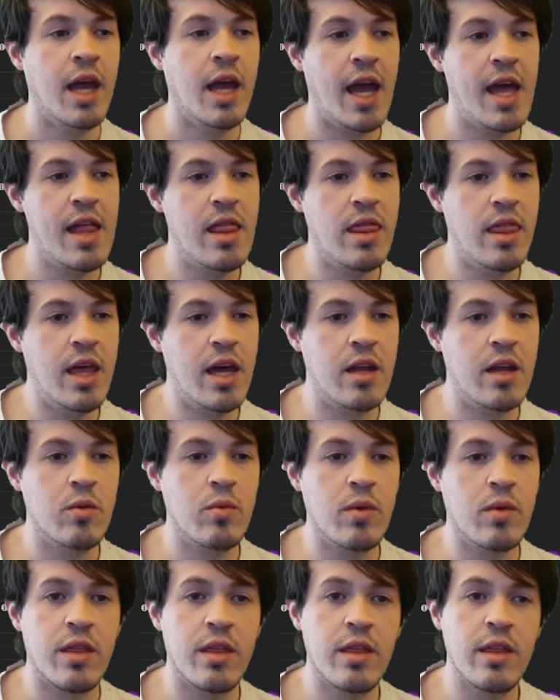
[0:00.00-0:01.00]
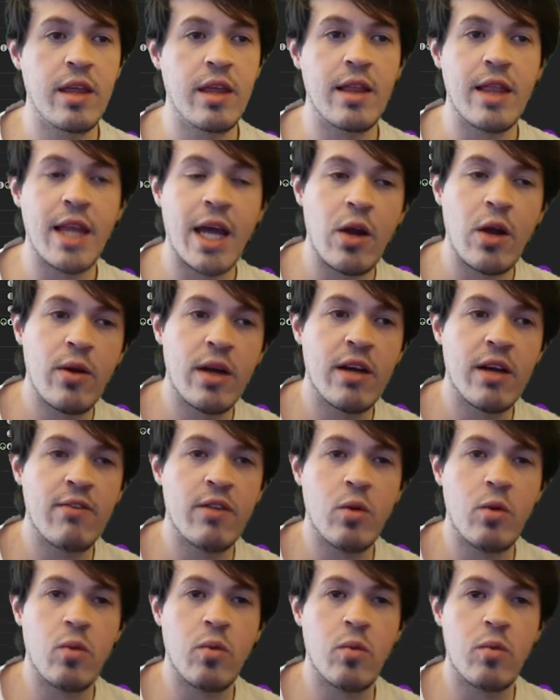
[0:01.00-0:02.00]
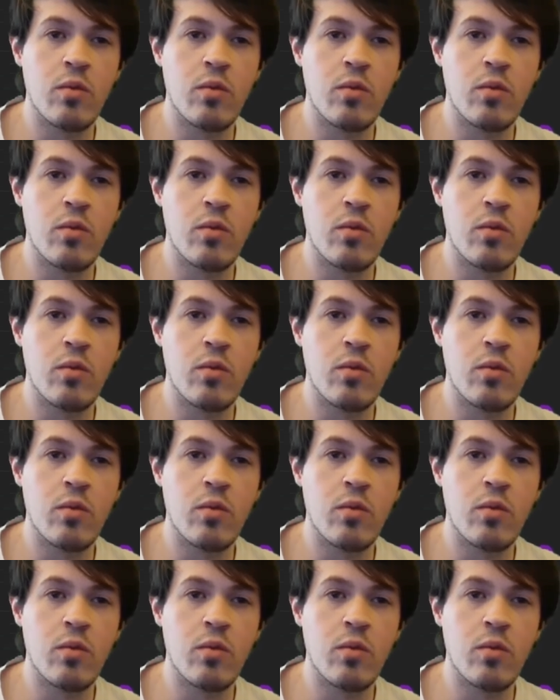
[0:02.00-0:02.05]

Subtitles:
and then with the layering of the